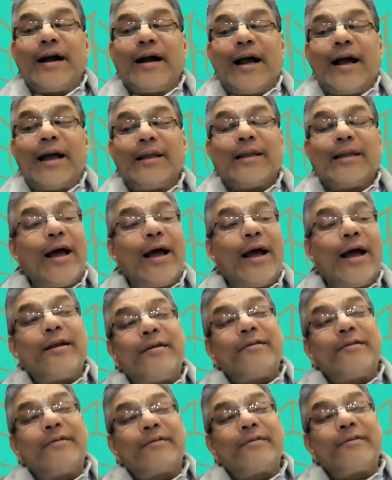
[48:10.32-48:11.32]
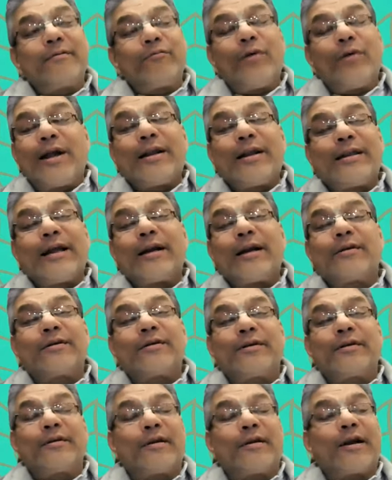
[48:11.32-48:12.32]
And then when that
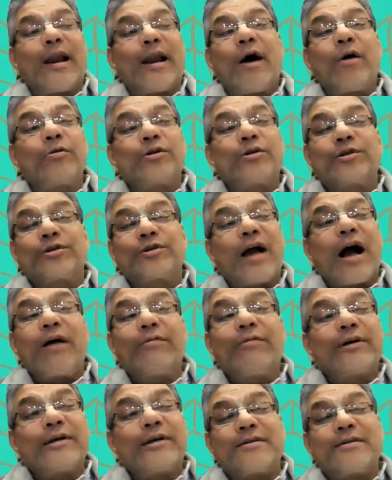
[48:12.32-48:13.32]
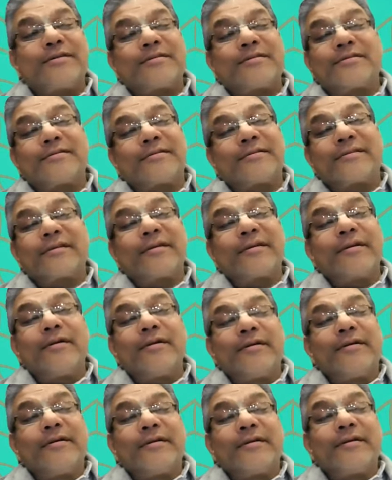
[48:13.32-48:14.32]
cloud showered,
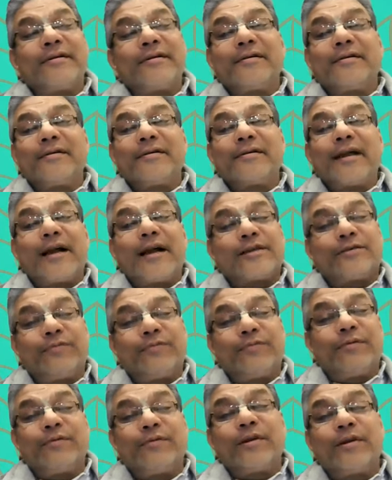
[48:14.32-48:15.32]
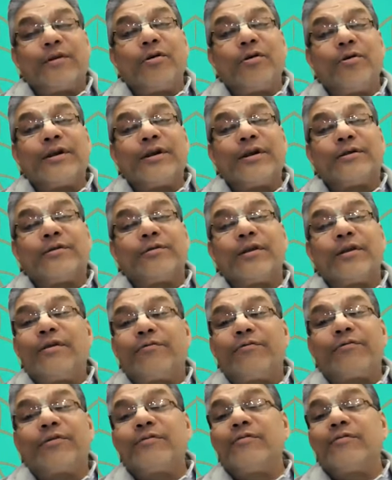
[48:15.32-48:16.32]
as we will go into the
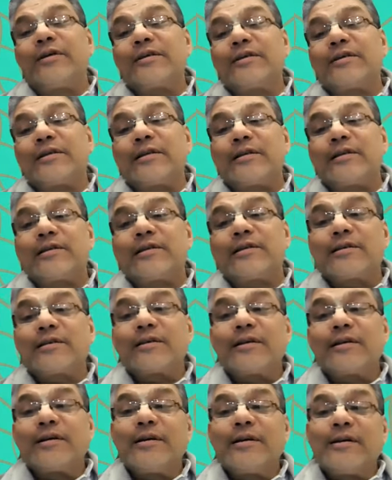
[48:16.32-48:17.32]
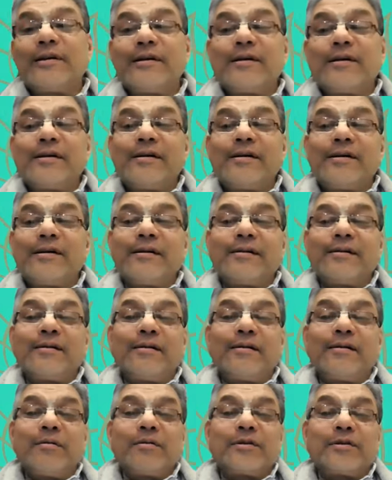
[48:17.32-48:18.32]
different verses,
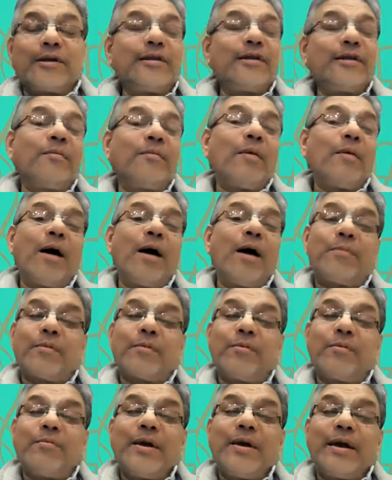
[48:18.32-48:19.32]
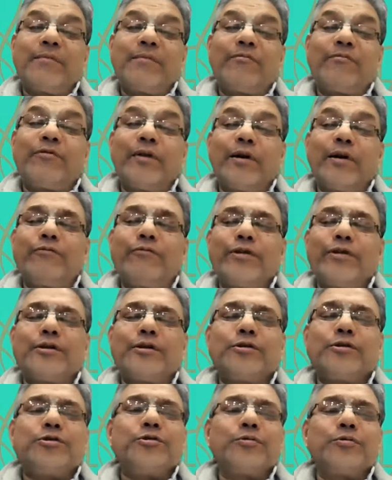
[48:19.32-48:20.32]
Chaitanya Mahaprabhu became filled with
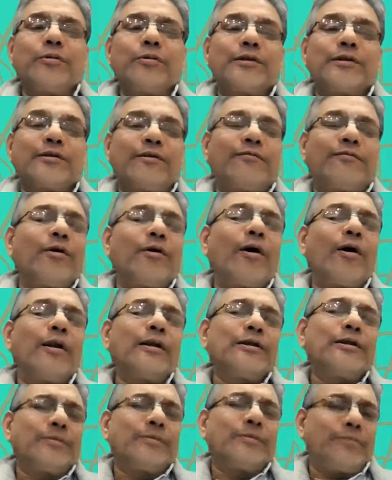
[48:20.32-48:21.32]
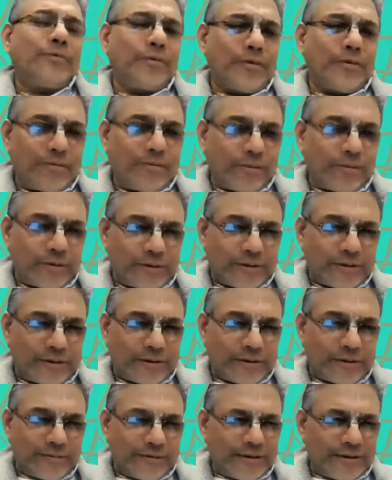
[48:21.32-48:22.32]
the jewels of knowledge of pure devotional
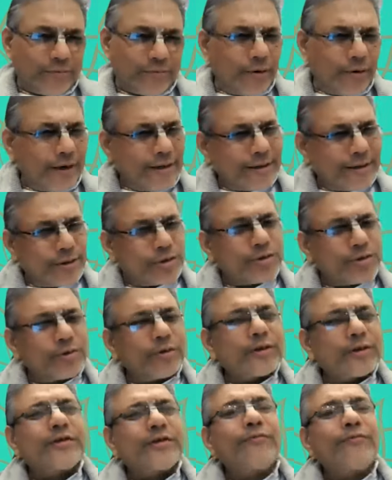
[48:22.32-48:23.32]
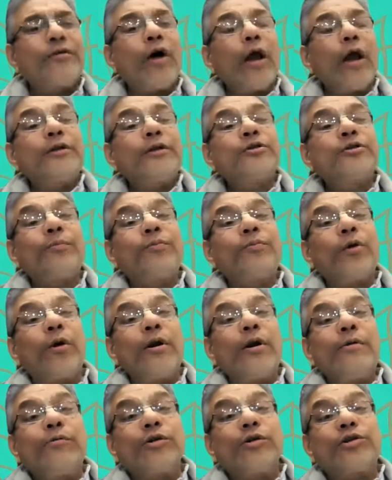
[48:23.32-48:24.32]
service. And what is the jewels of knowledge of
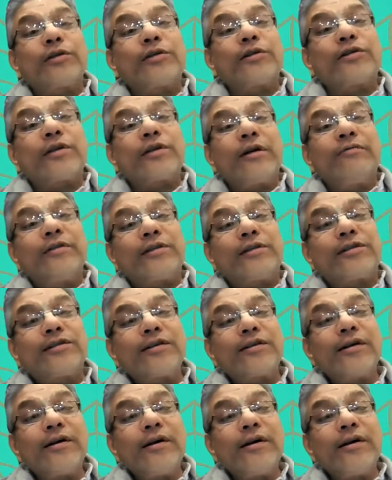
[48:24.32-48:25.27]
pure devotional service?